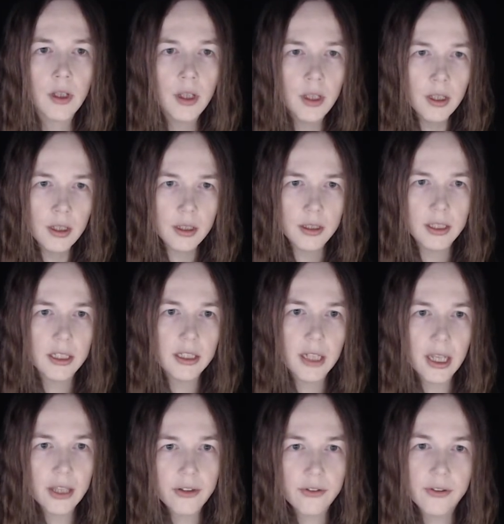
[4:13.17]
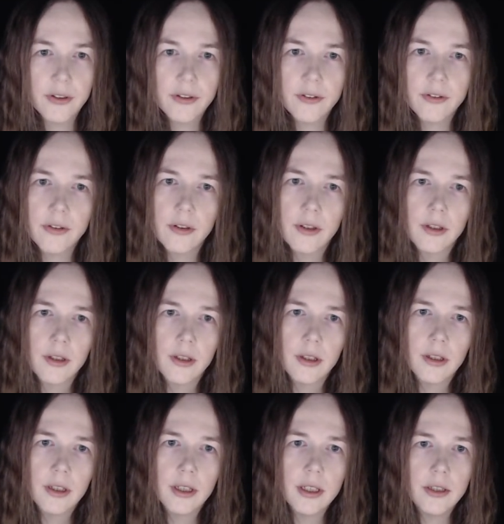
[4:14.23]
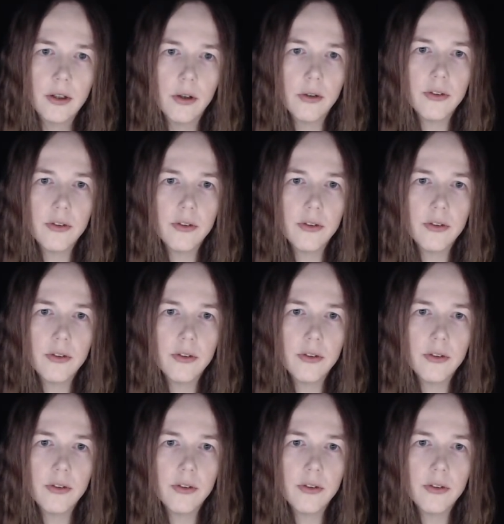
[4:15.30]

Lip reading: Near the entrance, he notes